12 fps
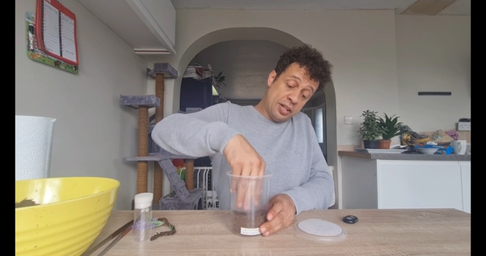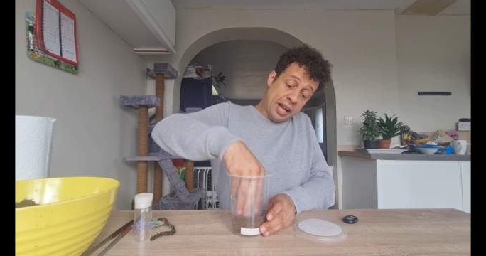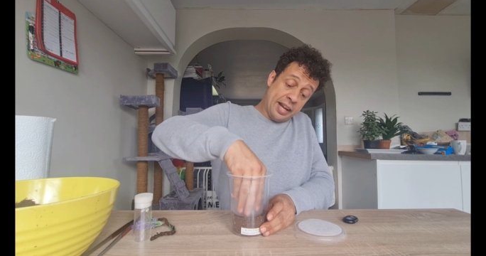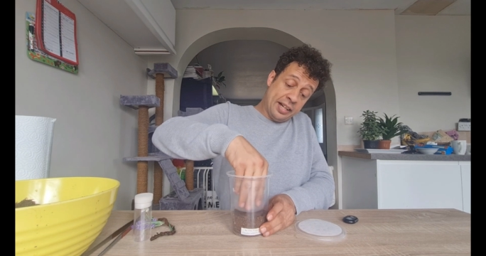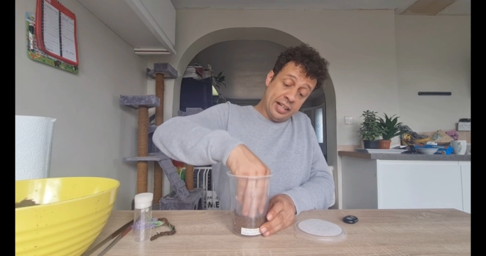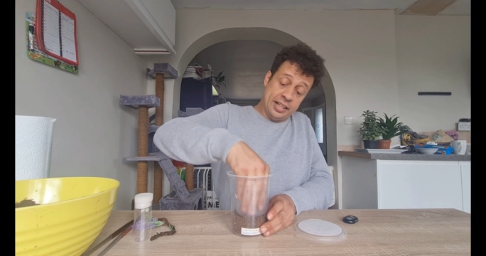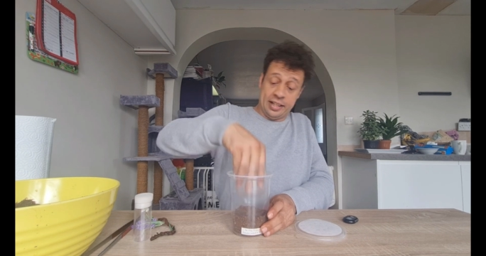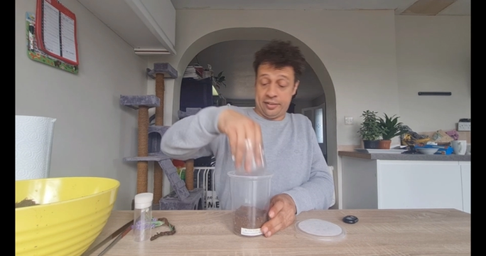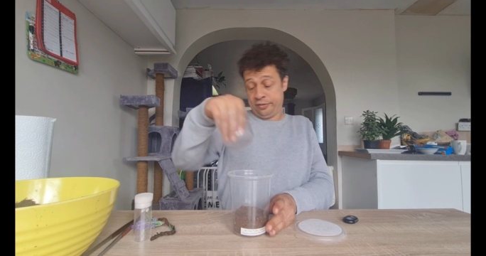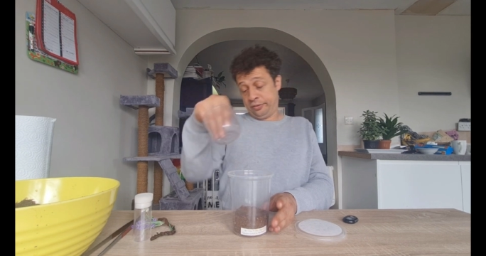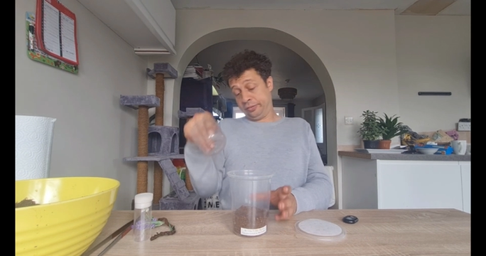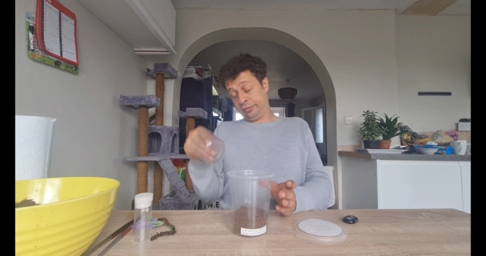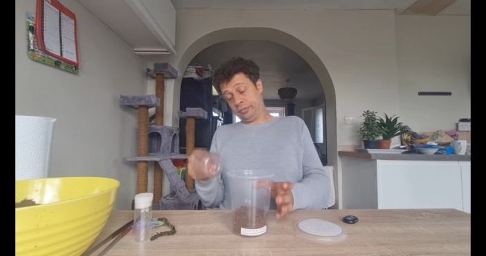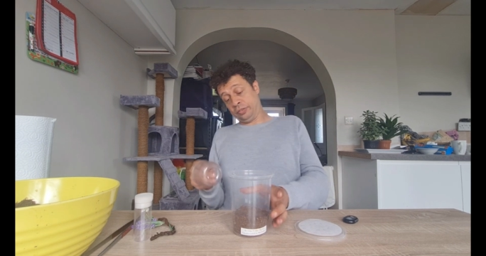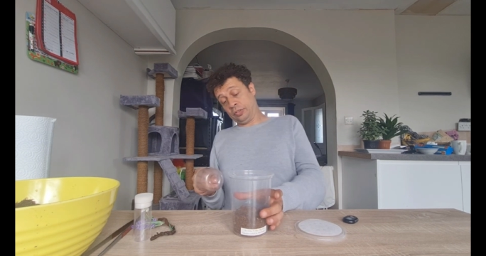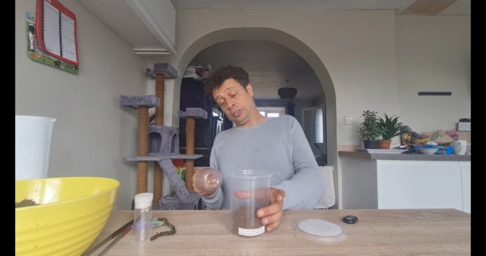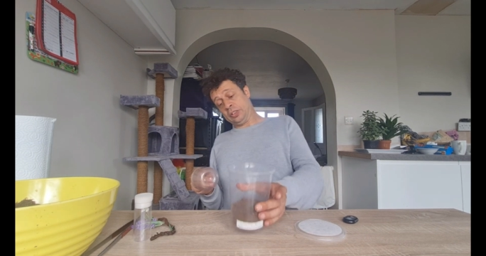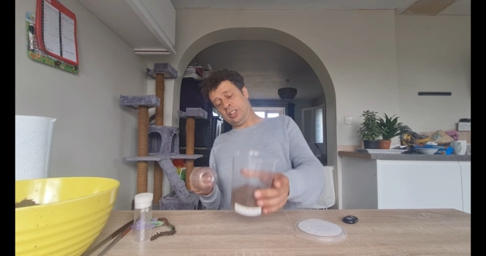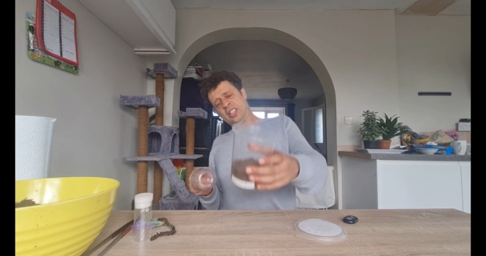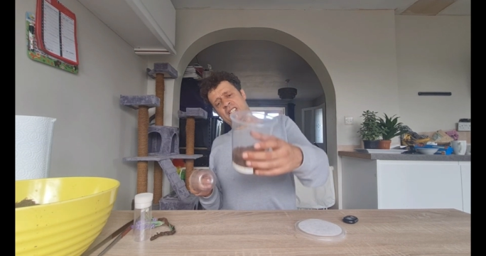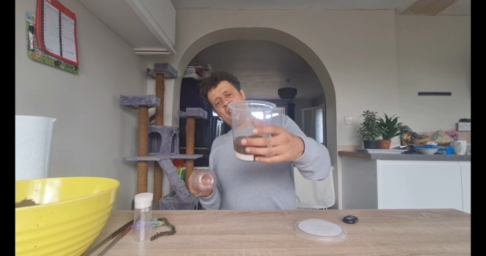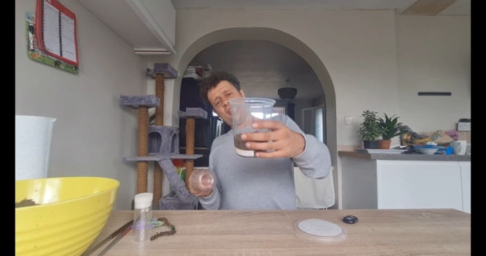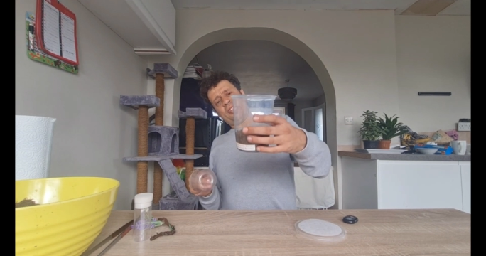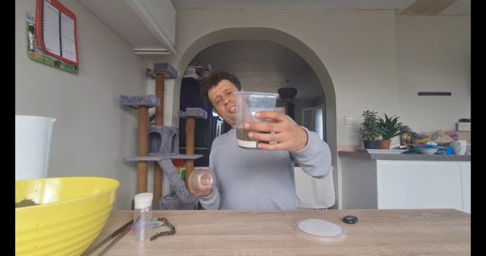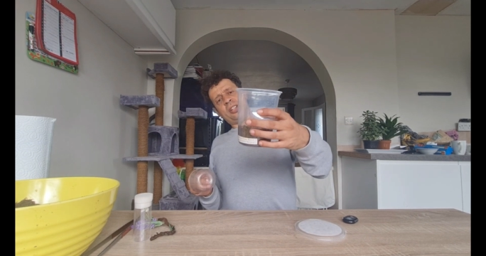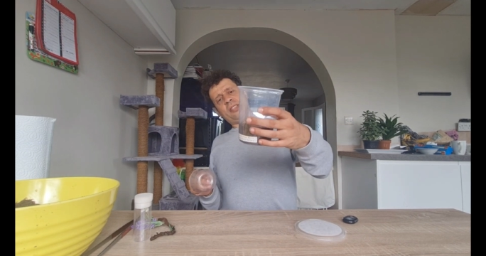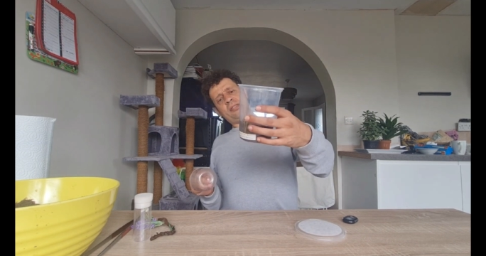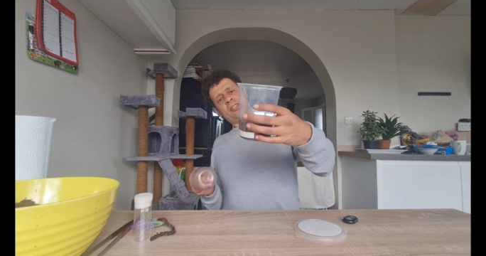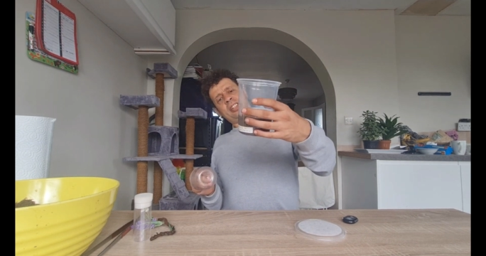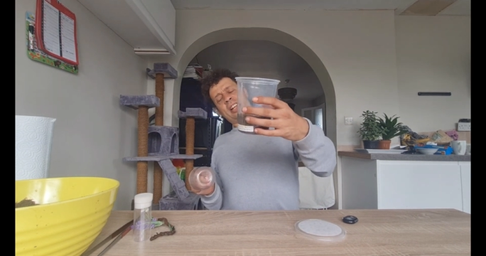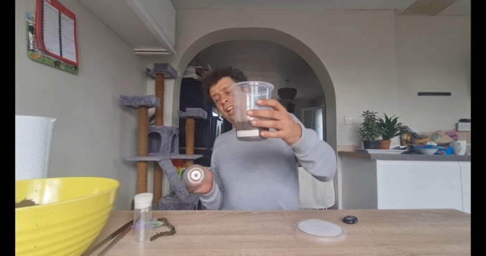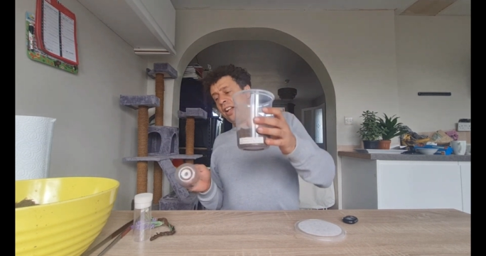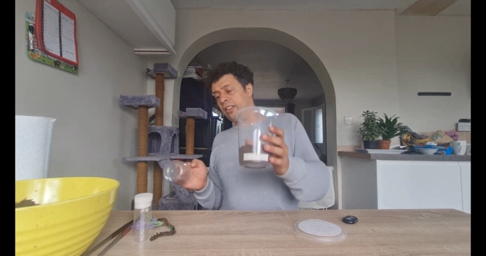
daily. So yeah,